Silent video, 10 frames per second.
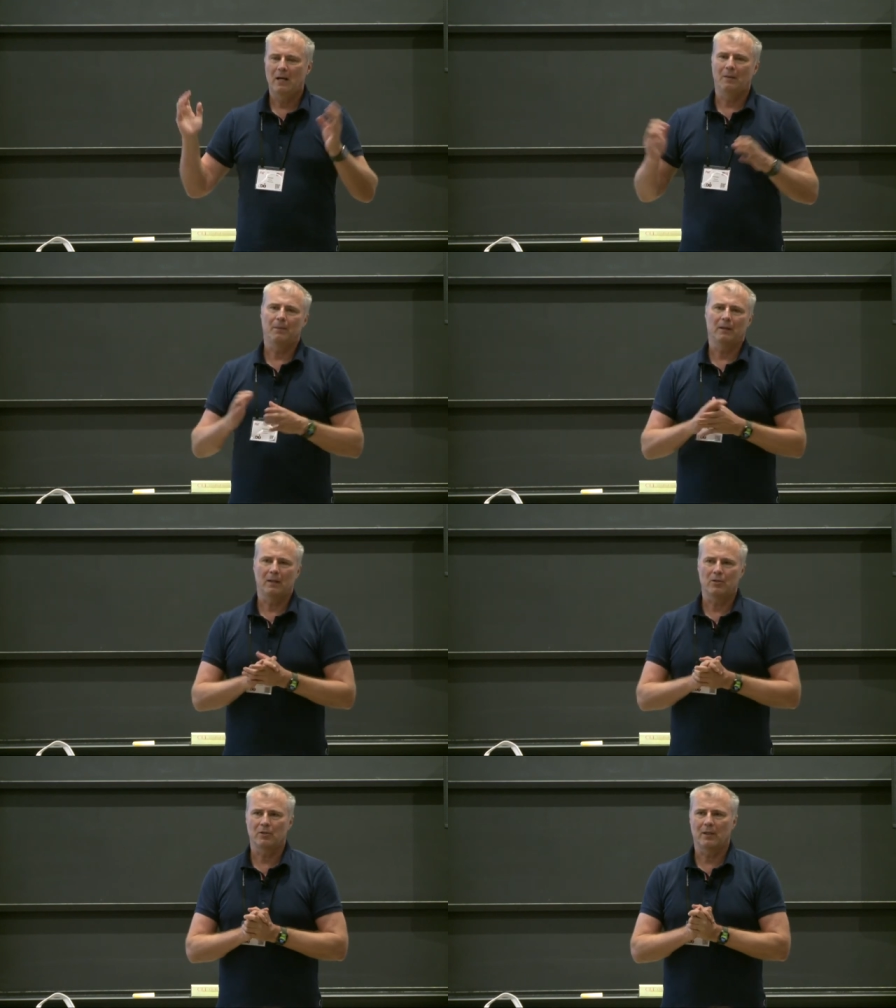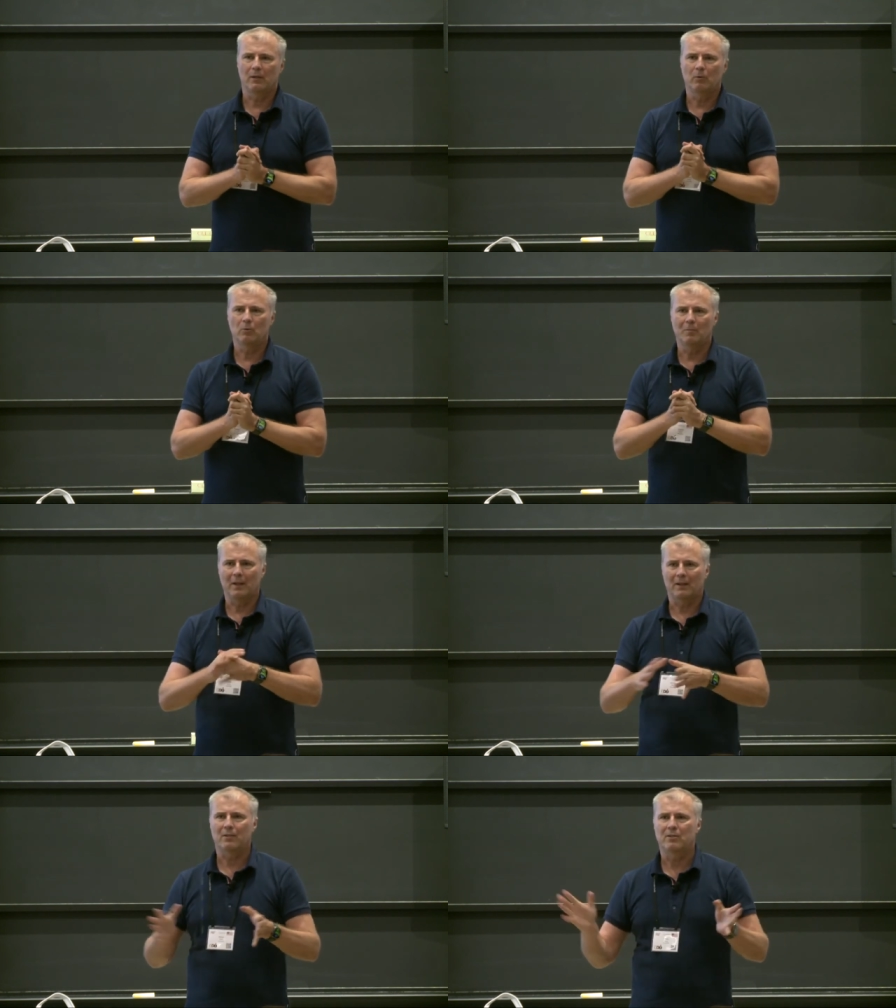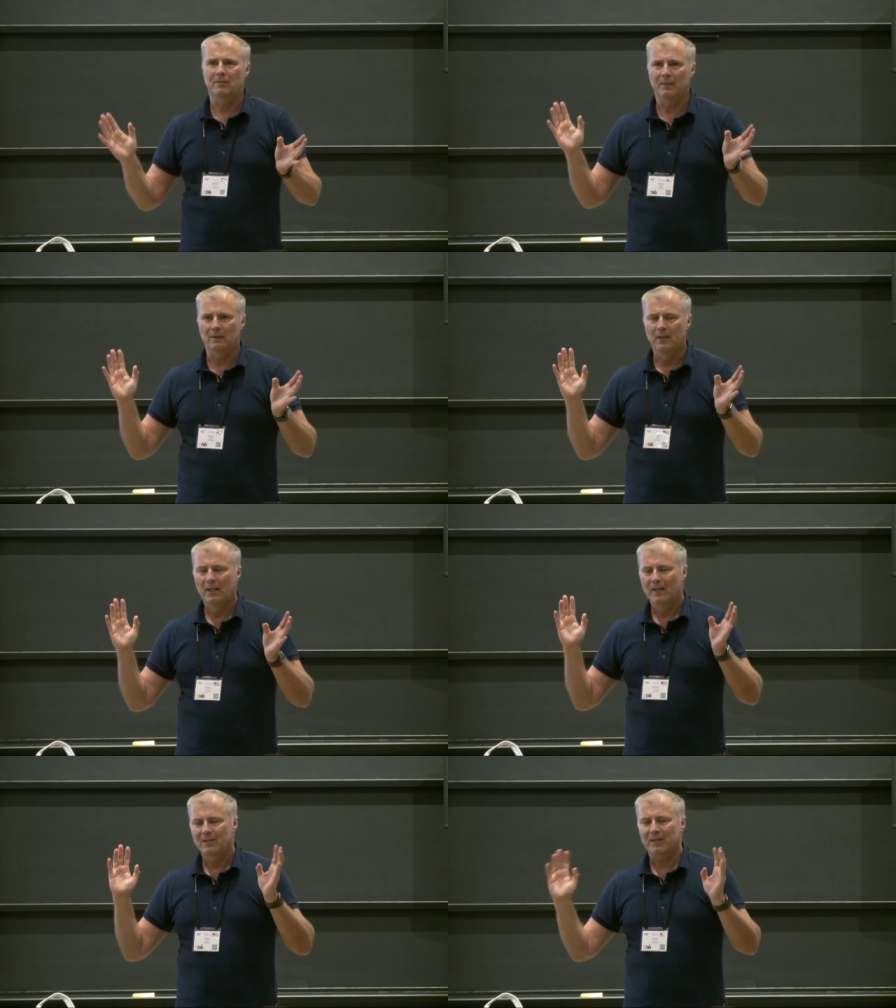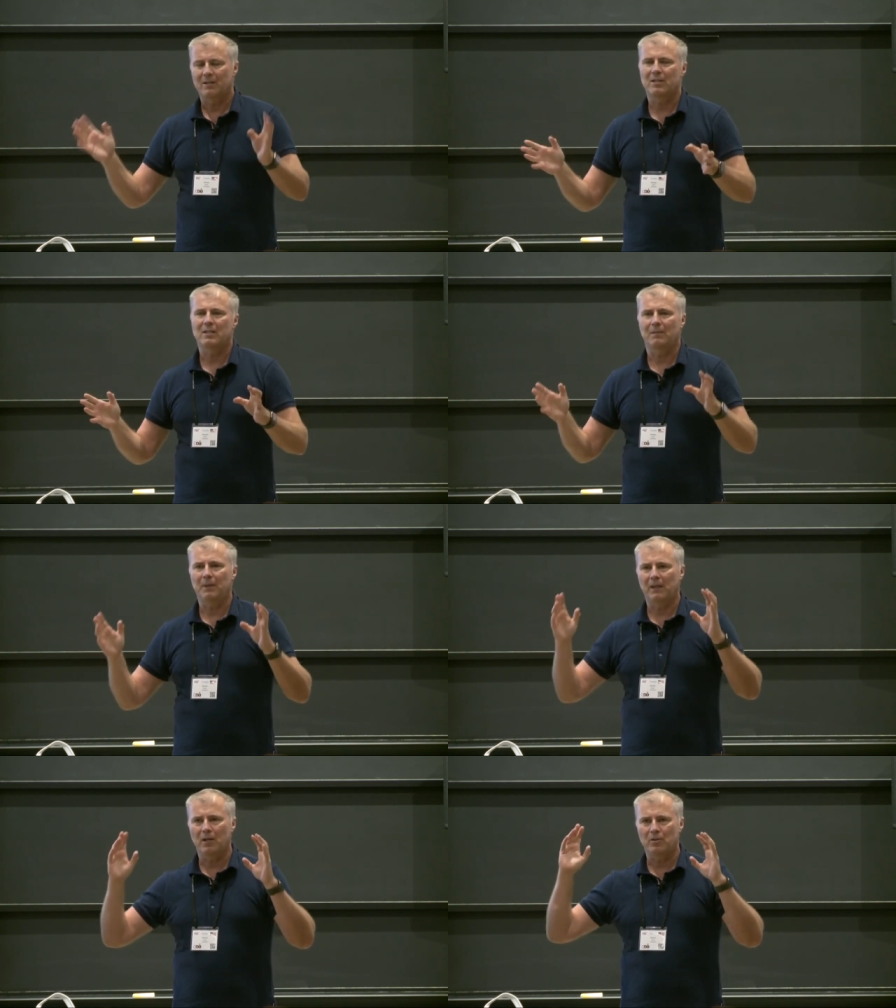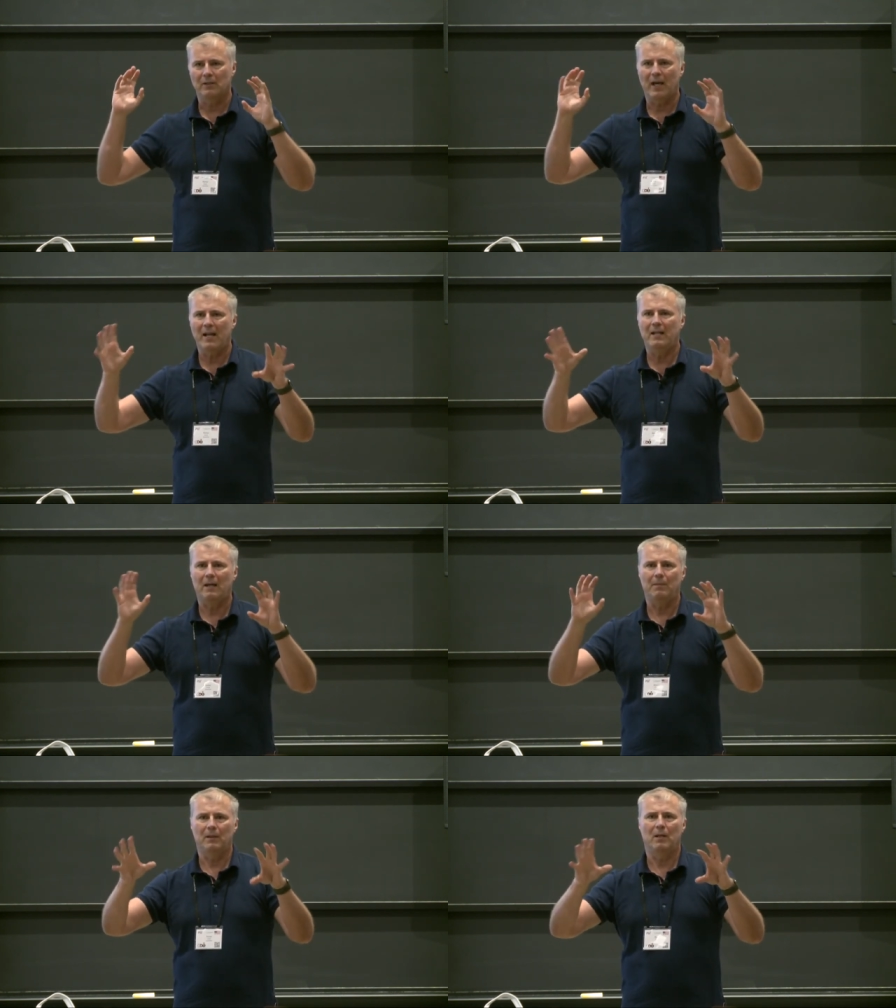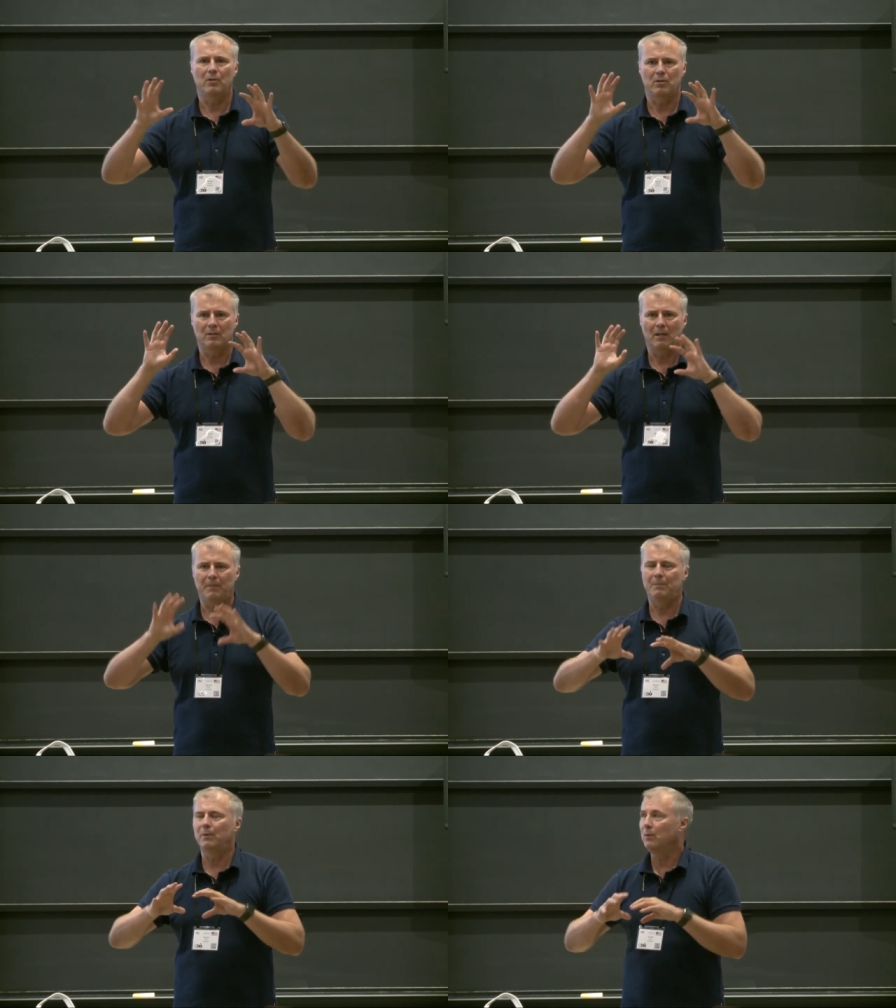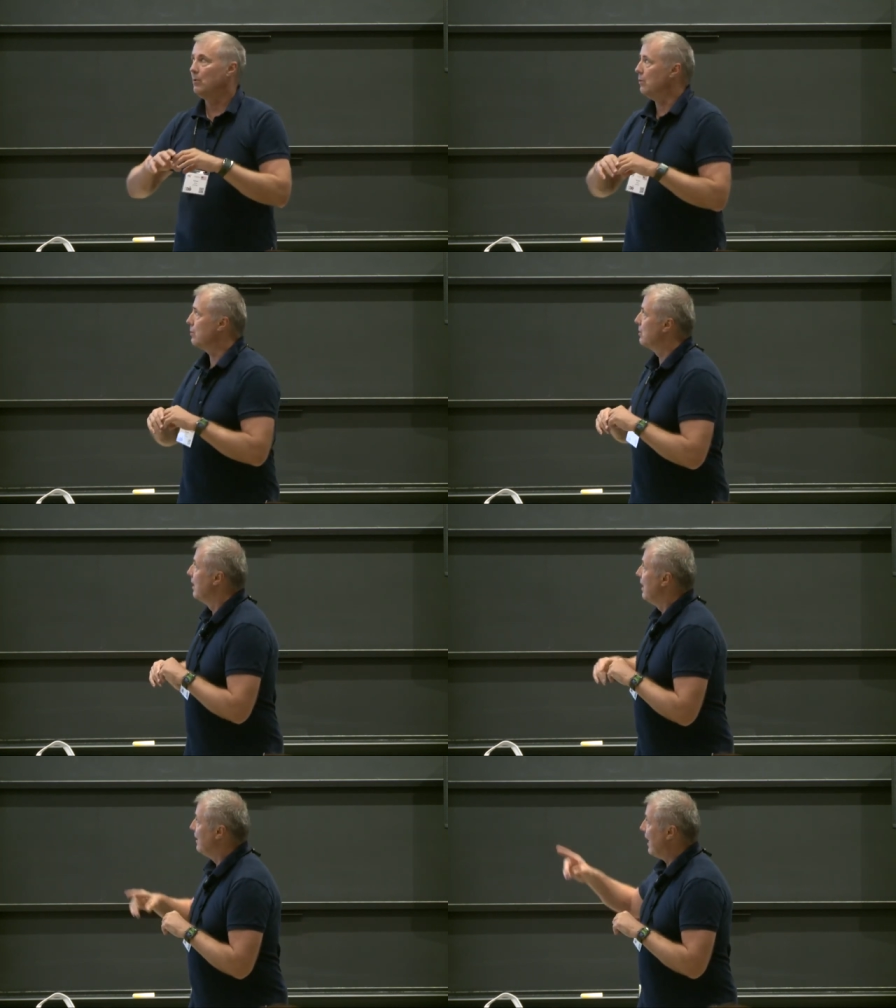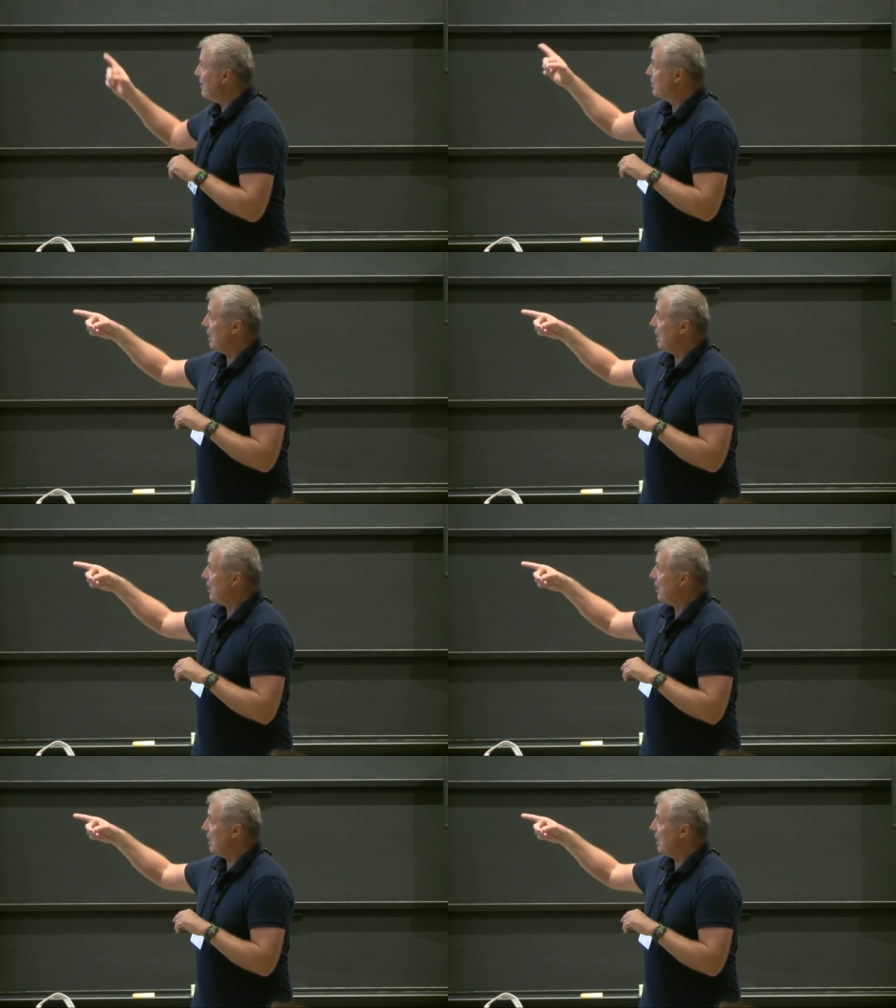application, I go to my customer success application, any application that people use, that's